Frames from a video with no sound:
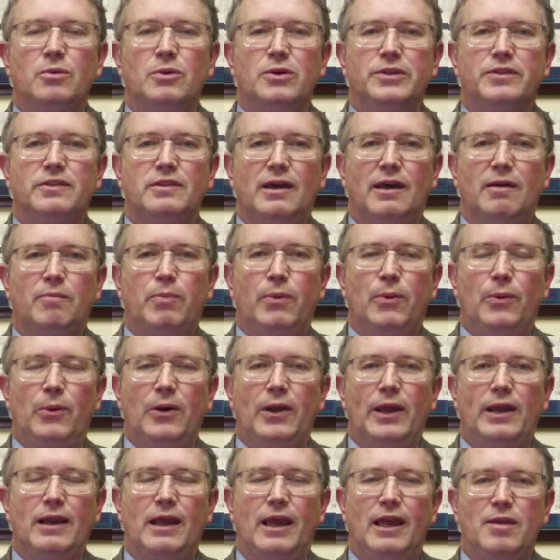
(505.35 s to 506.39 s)
Well, at that
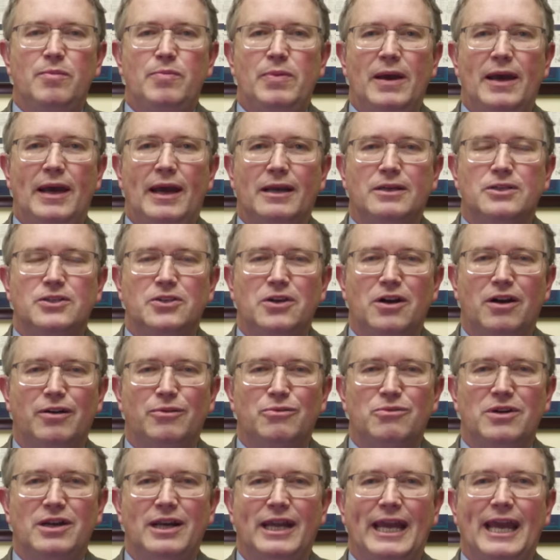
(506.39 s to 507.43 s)
point, AIPAC
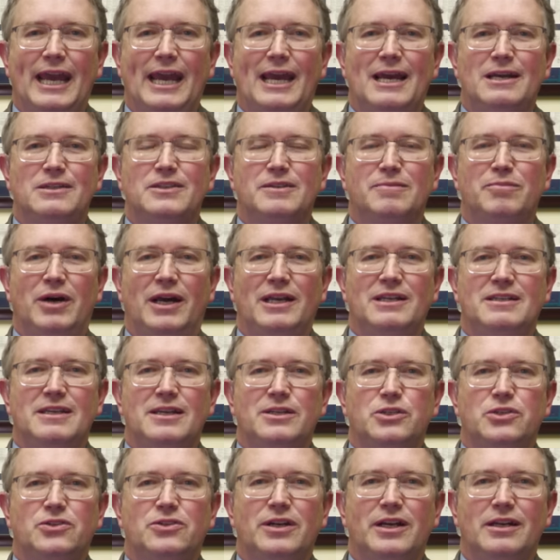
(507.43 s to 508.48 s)
started running ads in my
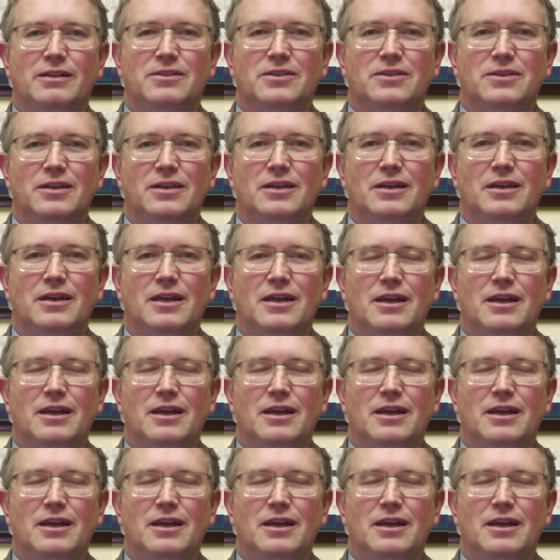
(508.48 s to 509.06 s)
district.